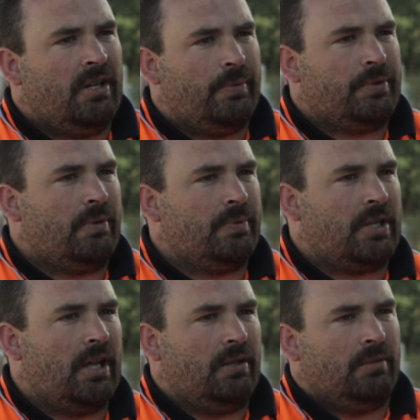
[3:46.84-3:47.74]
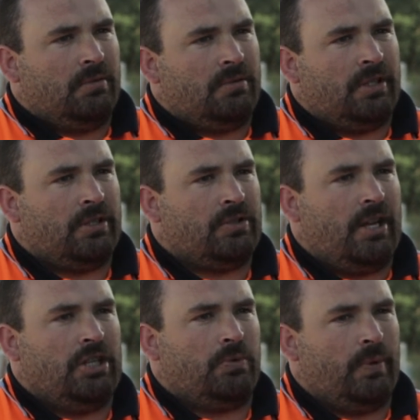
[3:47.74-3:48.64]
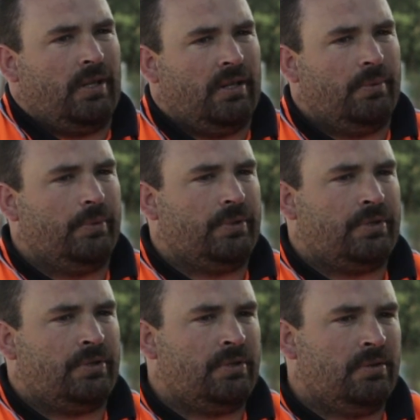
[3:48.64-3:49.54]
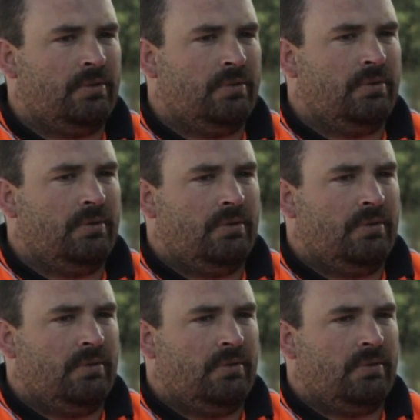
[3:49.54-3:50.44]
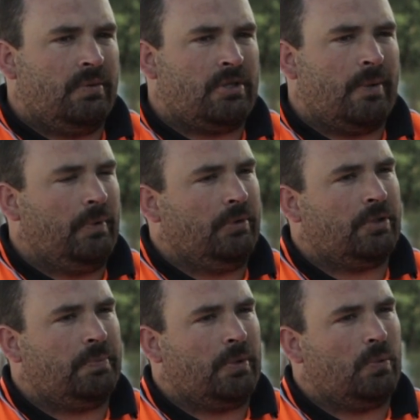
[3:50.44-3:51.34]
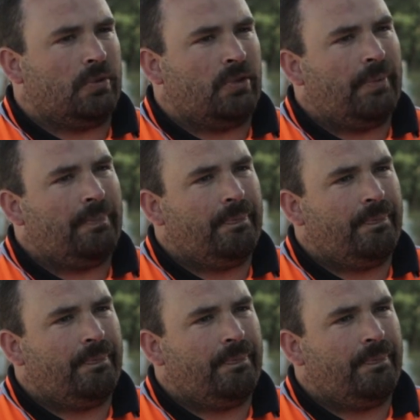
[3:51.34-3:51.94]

It was getting to the stage where it was happening just about all the time.